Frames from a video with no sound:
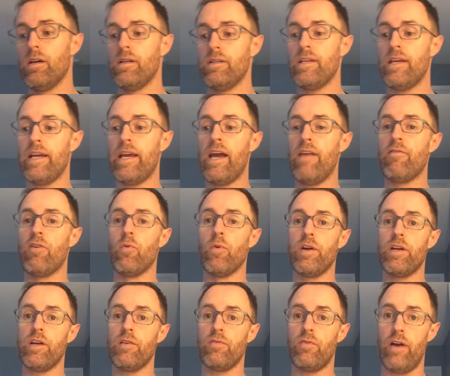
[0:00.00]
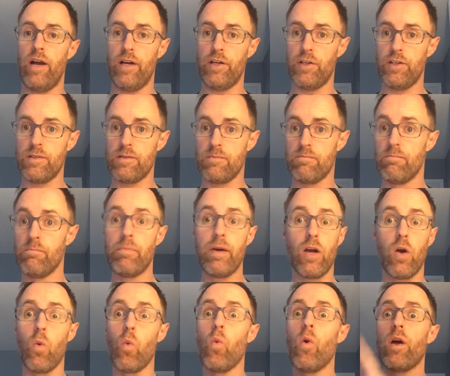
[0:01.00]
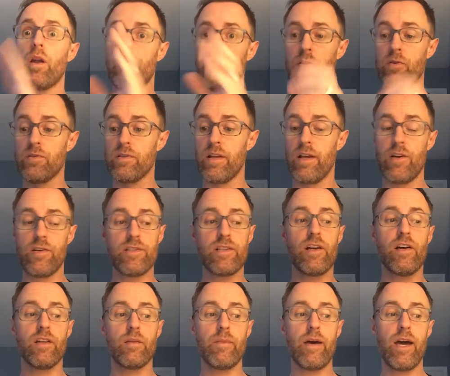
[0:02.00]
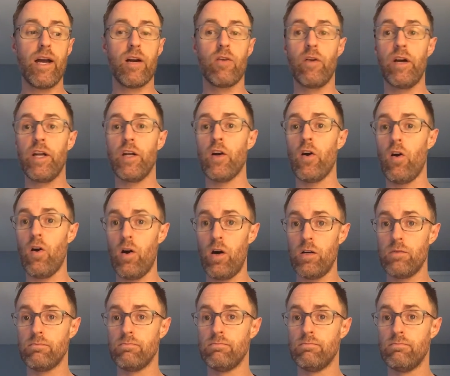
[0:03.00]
Take every one of your fractions, pick one of those letters, and on the back write an R,